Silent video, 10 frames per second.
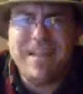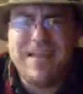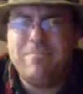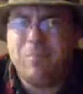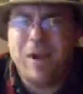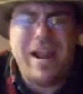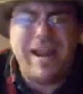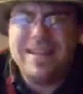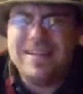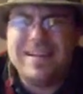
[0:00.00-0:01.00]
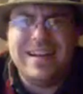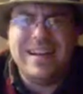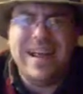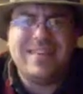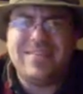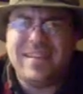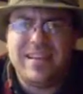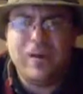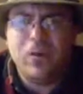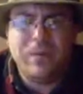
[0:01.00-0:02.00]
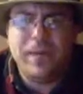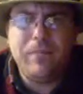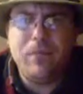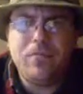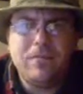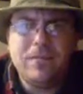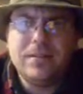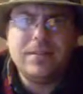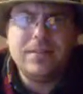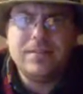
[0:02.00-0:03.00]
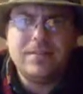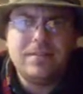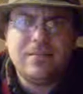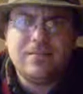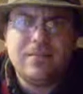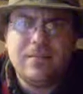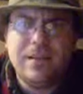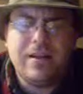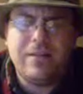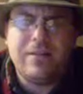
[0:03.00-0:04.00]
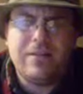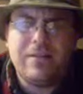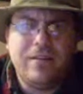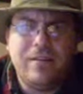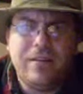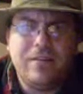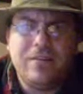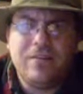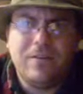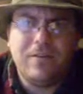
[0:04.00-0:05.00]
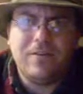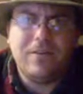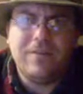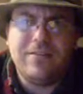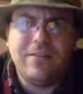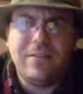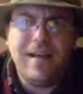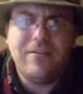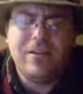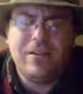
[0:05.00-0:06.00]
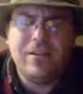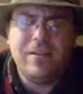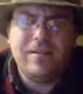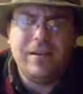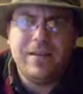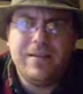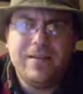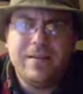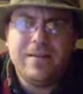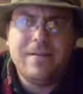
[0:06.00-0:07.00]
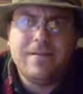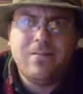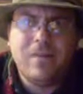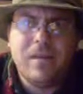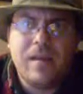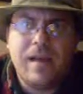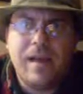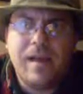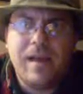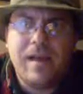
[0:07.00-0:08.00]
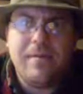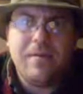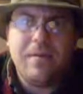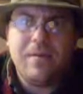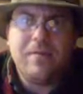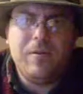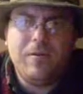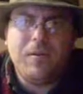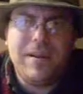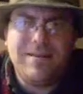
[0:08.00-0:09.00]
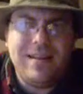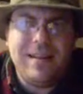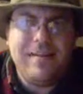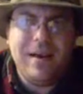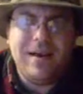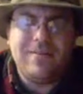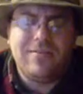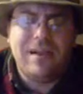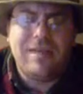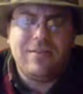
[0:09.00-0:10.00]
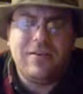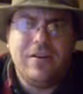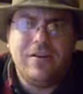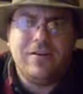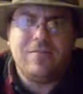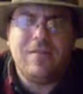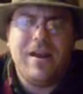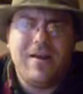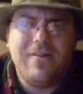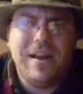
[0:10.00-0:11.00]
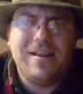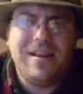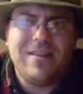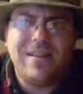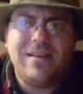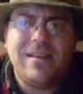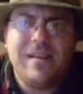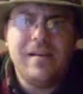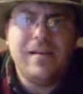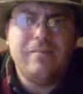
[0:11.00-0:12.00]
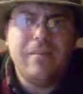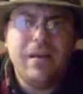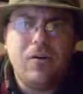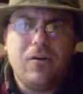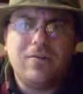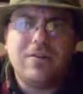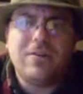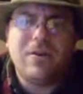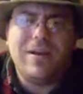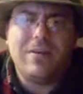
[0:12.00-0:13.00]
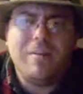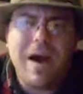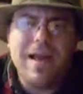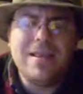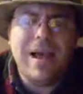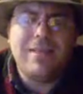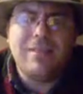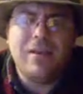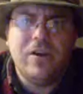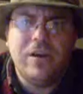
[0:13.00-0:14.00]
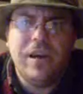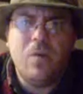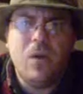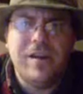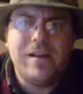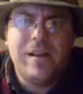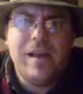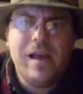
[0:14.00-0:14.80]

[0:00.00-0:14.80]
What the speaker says: inbred that it has to kill people that are a threat to their livelihood? I mean, I'm no threat to anybody's livelihood. As a matter of fact, I think that big oil's a threat to my livelihood. I want